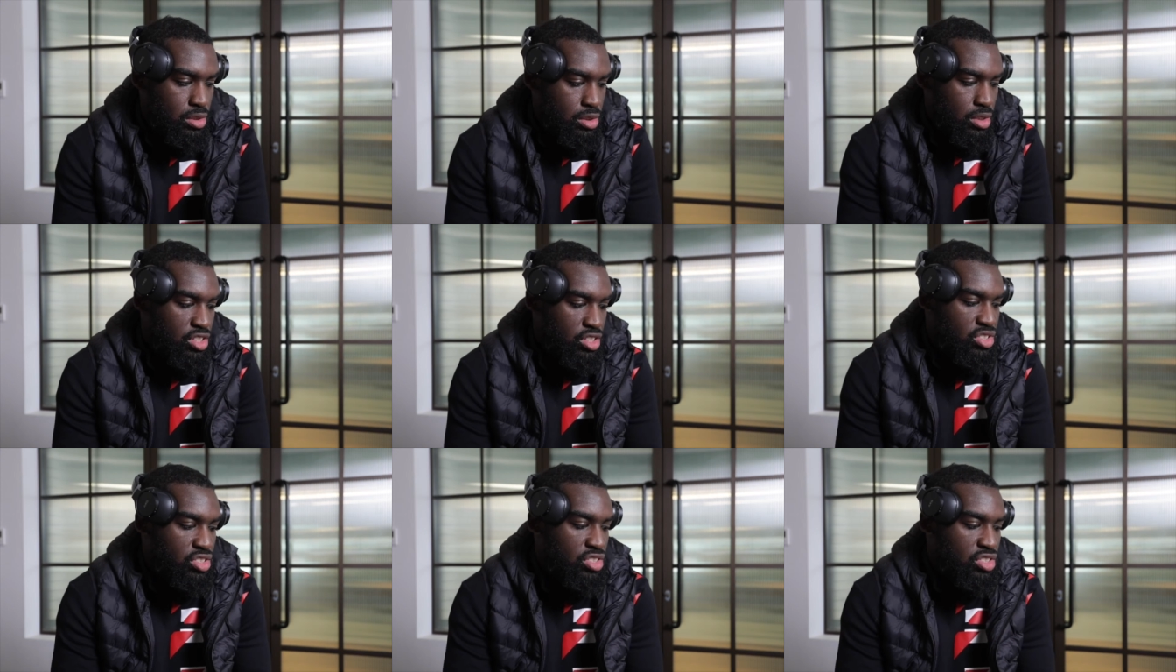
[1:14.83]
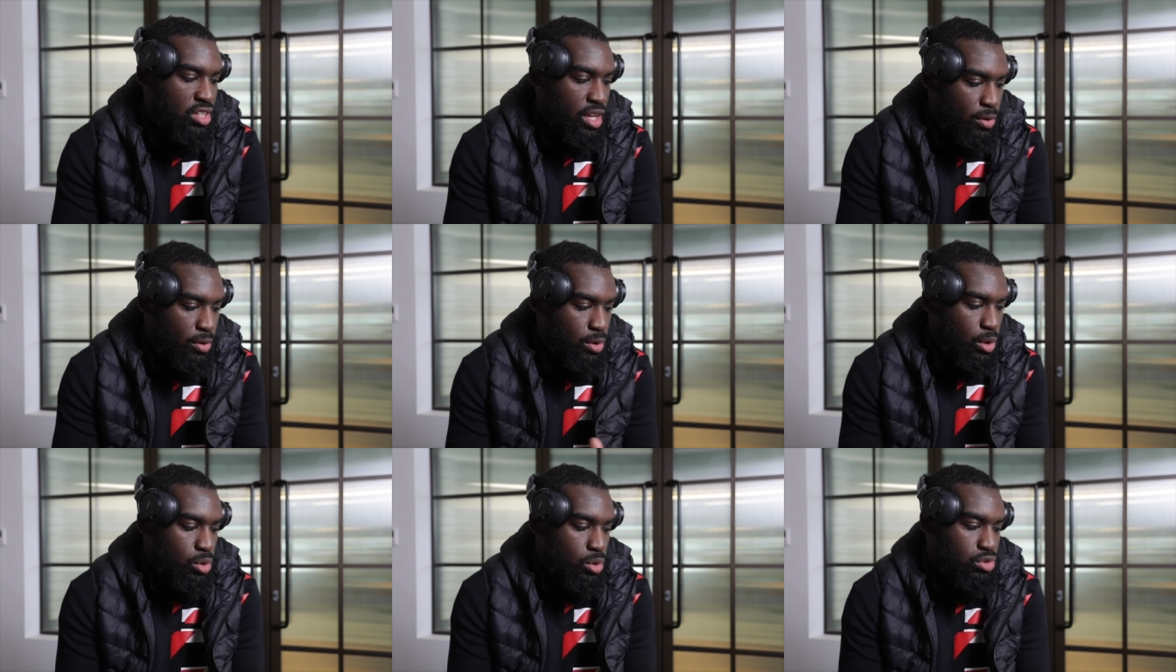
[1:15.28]
the
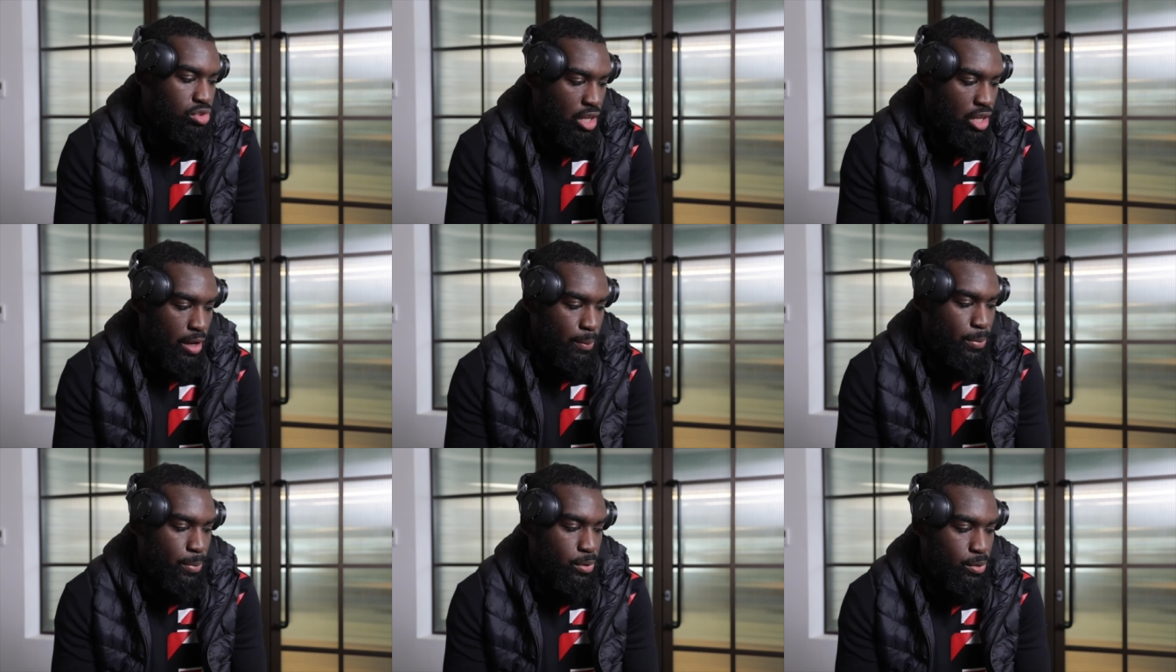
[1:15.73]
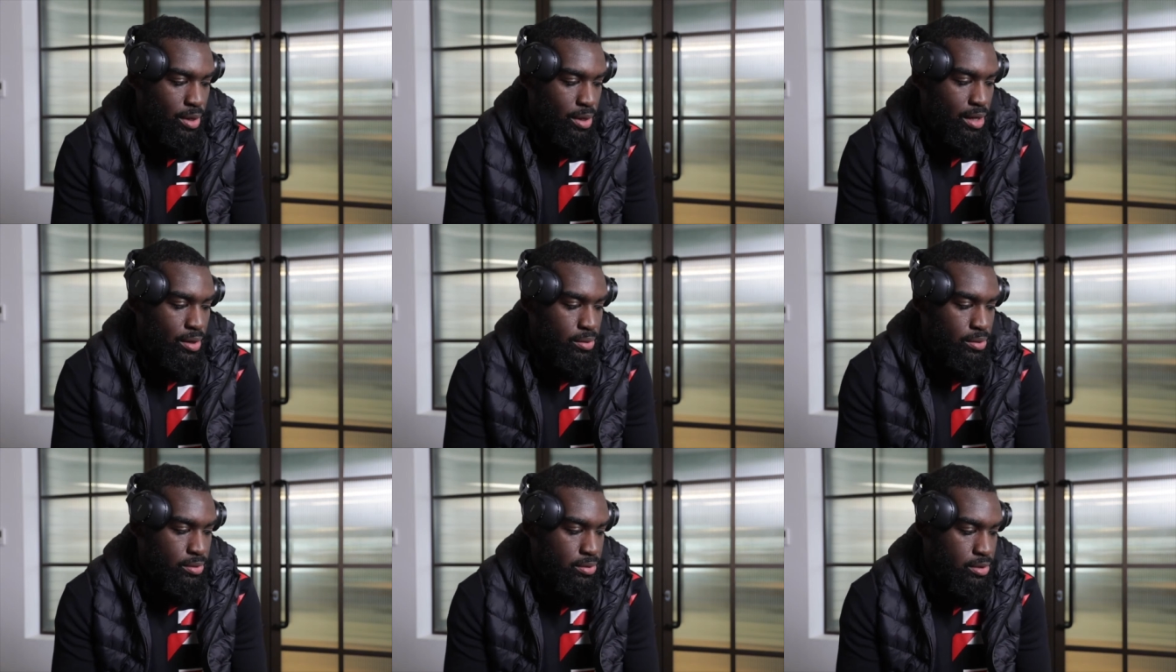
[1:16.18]
stereotype
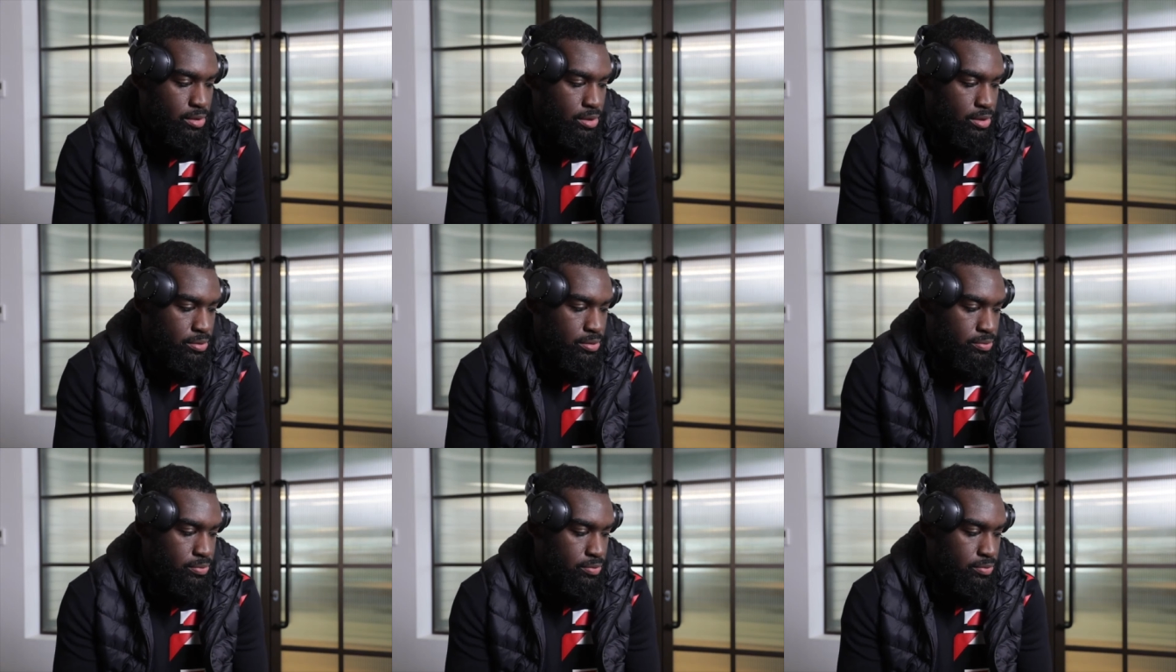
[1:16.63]
around